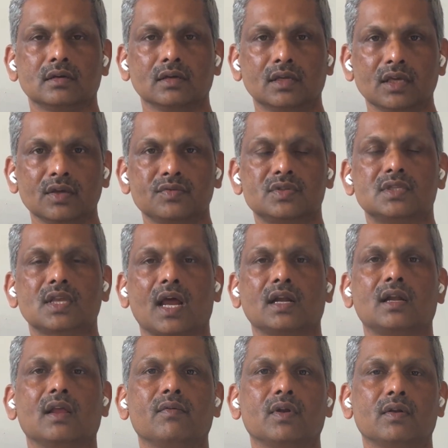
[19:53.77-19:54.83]
gives that
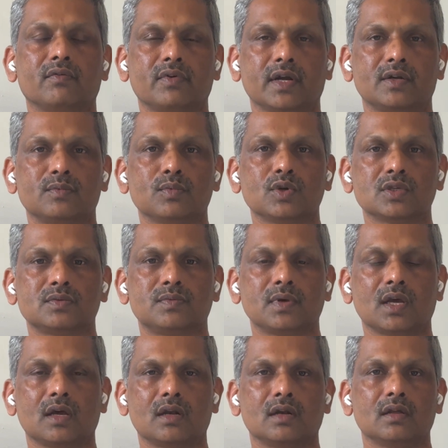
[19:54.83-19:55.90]
level of
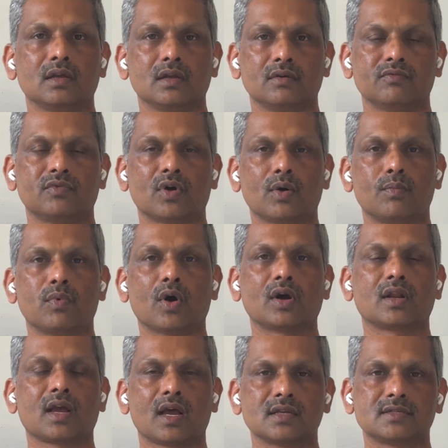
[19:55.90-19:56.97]
atmosphere for
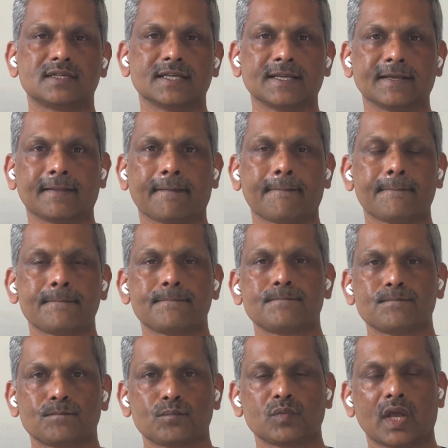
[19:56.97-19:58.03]
broadcasting,
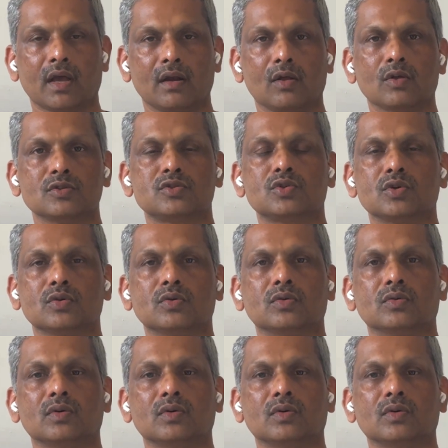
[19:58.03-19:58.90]
and also